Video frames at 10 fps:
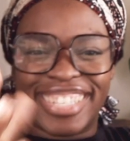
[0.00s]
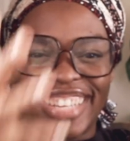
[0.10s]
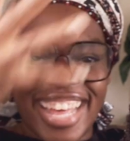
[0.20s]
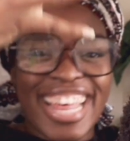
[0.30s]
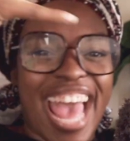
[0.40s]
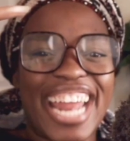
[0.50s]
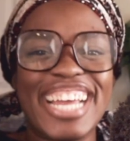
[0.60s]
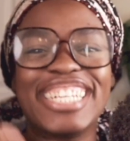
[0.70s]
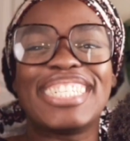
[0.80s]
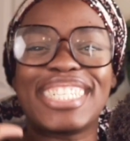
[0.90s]
so that
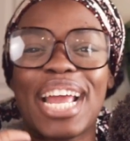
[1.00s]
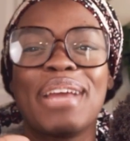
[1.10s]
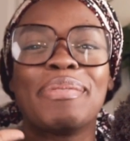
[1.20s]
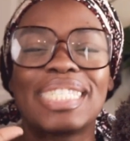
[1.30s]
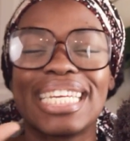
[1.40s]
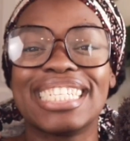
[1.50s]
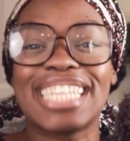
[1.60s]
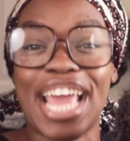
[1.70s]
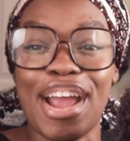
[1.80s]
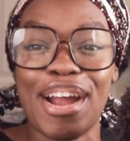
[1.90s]
it shapes his
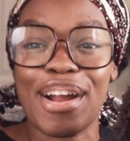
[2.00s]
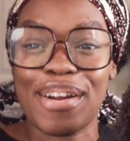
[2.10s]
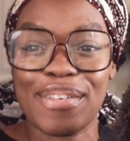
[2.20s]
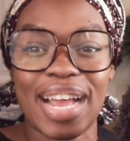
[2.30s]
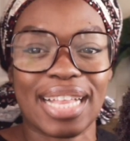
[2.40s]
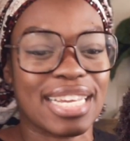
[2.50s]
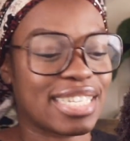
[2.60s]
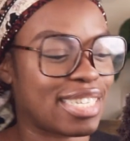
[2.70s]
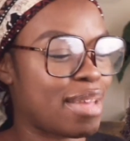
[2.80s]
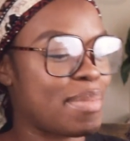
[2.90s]
hair correctly.
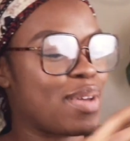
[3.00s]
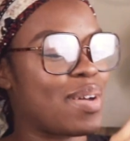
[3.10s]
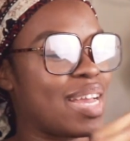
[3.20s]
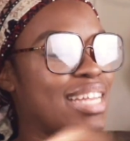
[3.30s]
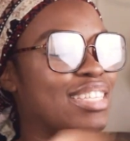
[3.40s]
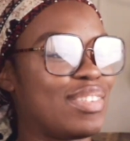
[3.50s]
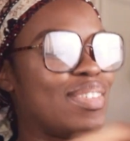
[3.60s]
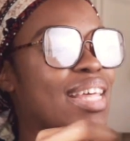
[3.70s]
So let me go ahead and do